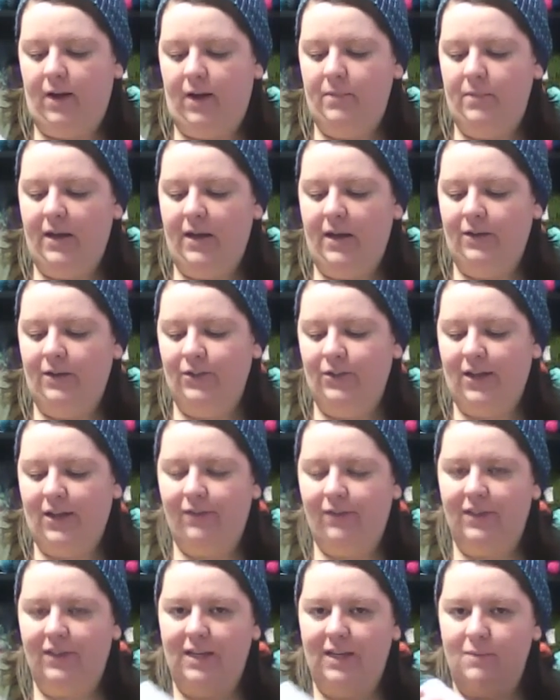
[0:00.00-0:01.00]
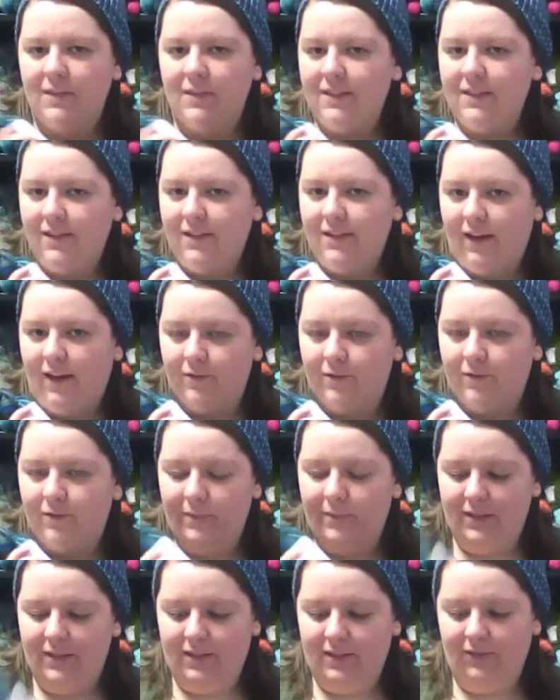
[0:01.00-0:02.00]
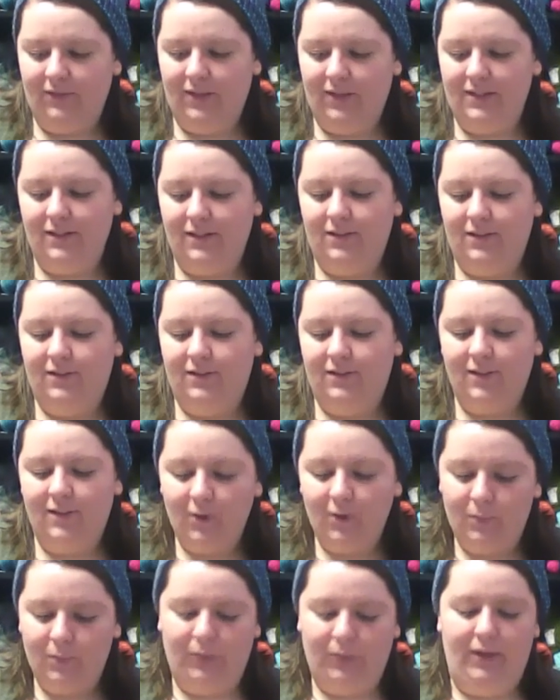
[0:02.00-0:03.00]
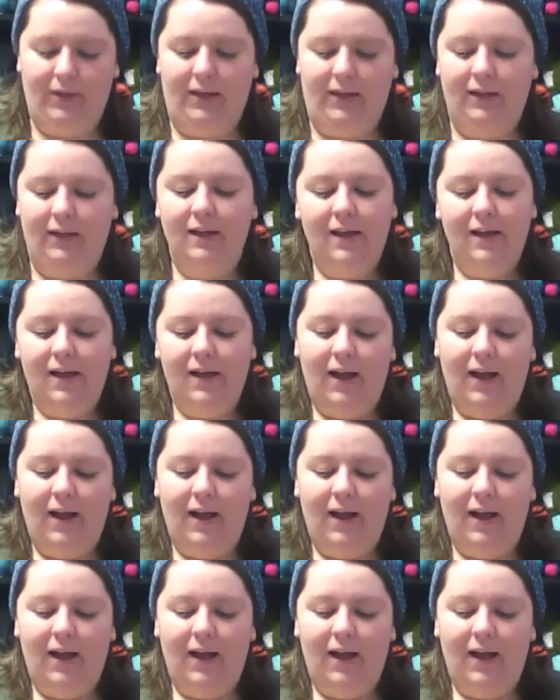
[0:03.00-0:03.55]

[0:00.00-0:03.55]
I might just have to keep this skein for myself because it's so pretty.